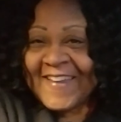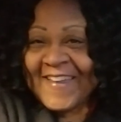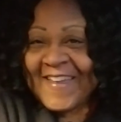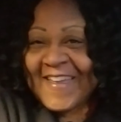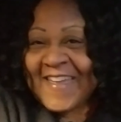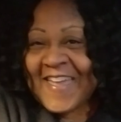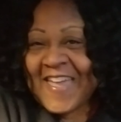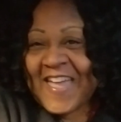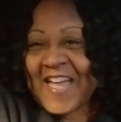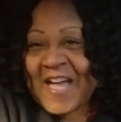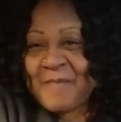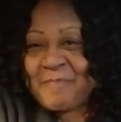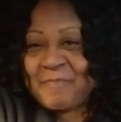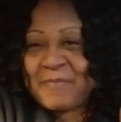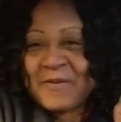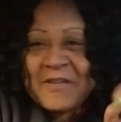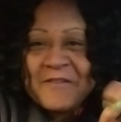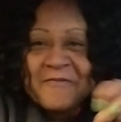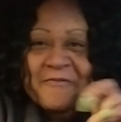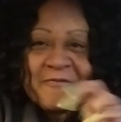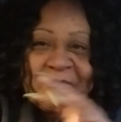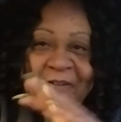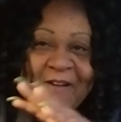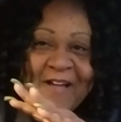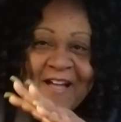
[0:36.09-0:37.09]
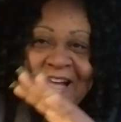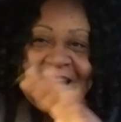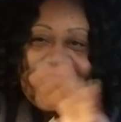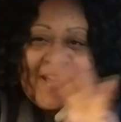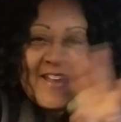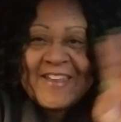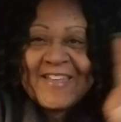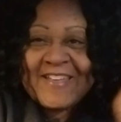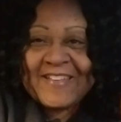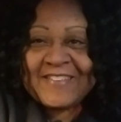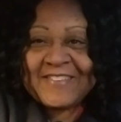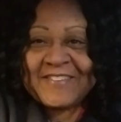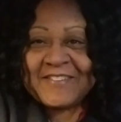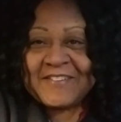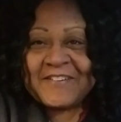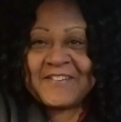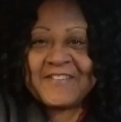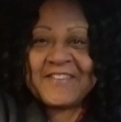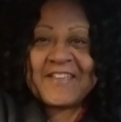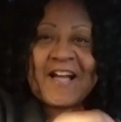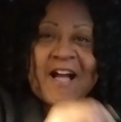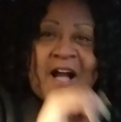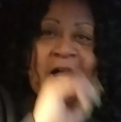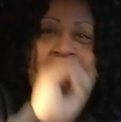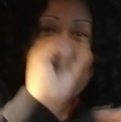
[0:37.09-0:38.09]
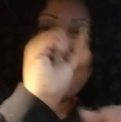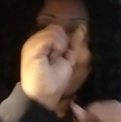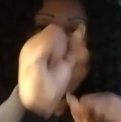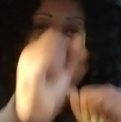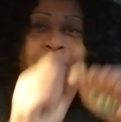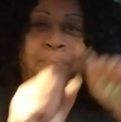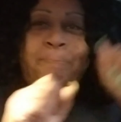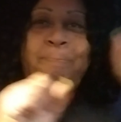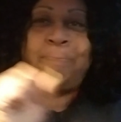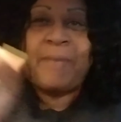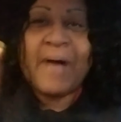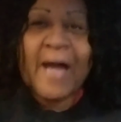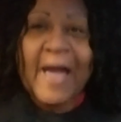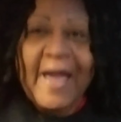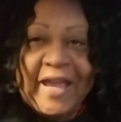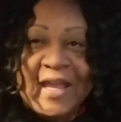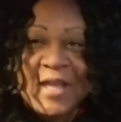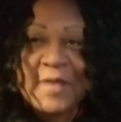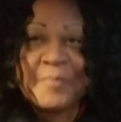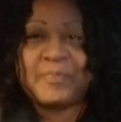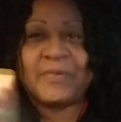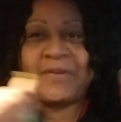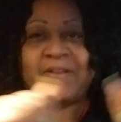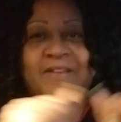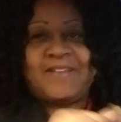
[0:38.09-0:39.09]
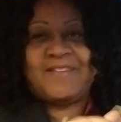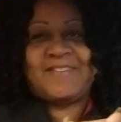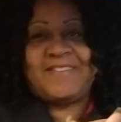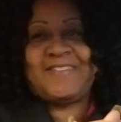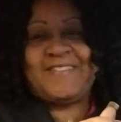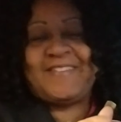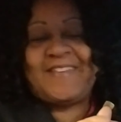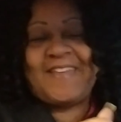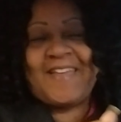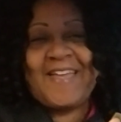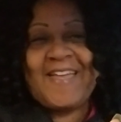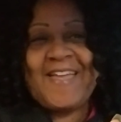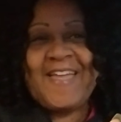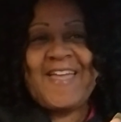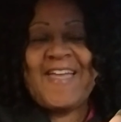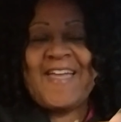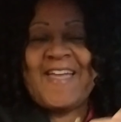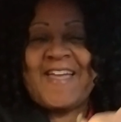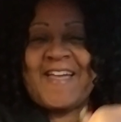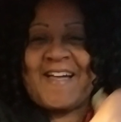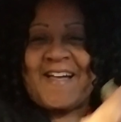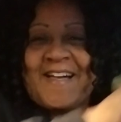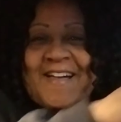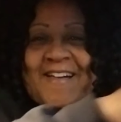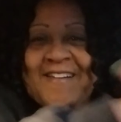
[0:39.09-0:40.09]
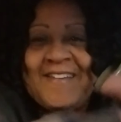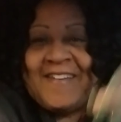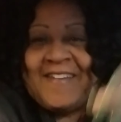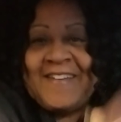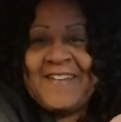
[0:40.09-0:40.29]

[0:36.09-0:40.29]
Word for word: Happy Friday to y'all, baby. Yeah.